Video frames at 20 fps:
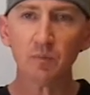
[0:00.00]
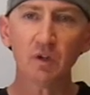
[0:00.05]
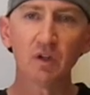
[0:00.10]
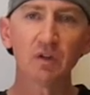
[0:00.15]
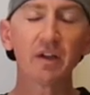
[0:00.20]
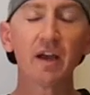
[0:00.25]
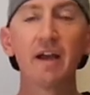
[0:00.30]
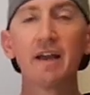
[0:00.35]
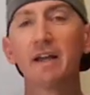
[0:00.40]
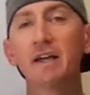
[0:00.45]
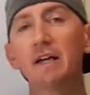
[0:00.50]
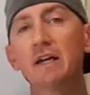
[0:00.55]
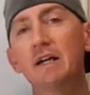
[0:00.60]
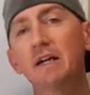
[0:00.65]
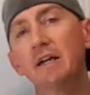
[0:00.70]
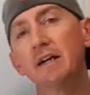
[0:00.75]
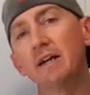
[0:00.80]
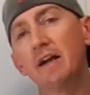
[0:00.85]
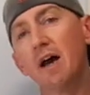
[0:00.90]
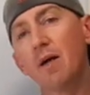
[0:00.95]
Okay,
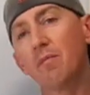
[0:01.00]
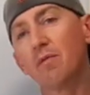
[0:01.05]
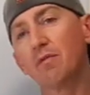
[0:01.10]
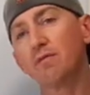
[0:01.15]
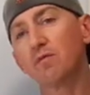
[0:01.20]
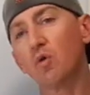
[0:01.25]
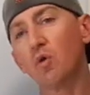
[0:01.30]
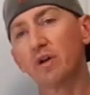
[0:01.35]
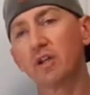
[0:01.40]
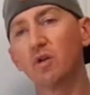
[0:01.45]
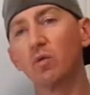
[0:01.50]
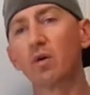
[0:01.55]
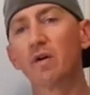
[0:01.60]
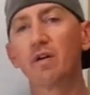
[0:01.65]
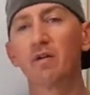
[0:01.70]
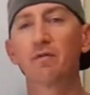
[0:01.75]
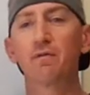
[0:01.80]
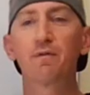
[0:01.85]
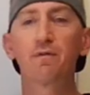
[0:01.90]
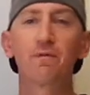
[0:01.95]
number 4, you want
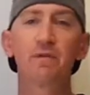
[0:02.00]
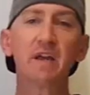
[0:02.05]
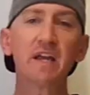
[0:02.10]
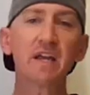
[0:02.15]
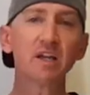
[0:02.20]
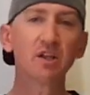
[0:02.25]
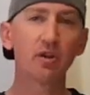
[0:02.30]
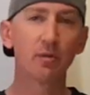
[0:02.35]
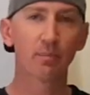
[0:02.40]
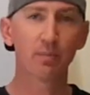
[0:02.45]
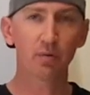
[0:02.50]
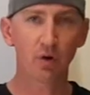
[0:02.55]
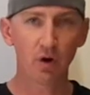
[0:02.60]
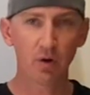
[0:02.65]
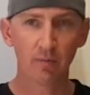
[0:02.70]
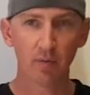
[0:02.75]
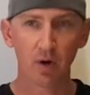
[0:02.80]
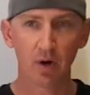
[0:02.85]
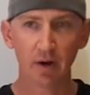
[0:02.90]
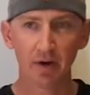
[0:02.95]
to feed the
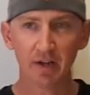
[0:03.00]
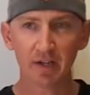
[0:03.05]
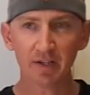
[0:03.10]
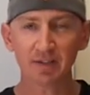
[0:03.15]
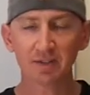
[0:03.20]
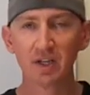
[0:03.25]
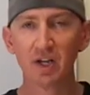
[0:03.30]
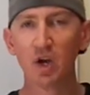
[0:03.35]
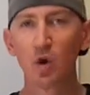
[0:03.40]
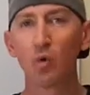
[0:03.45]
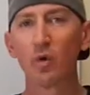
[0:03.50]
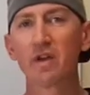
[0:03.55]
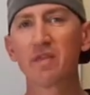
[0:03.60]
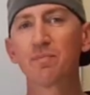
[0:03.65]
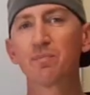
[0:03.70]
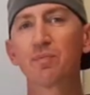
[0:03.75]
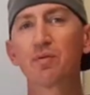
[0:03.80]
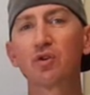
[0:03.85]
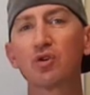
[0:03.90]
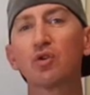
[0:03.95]
probiotics
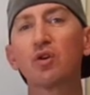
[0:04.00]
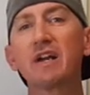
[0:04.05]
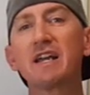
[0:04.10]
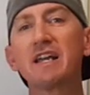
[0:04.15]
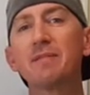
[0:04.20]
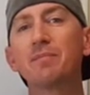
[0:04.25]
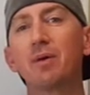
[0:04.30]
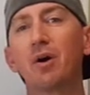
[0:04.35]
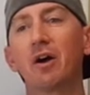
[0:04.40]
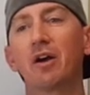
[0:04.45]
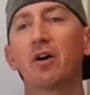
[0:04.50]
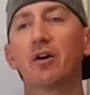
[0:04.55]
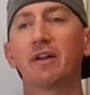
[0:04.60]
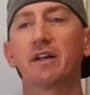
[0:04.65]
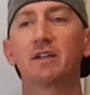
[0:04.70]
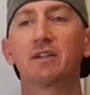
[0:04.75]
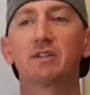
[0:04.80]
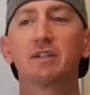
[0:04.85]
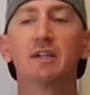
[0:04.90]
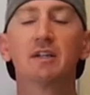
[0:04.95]
with
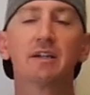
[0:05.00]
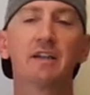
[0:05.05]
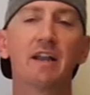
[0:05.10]
prebiotics.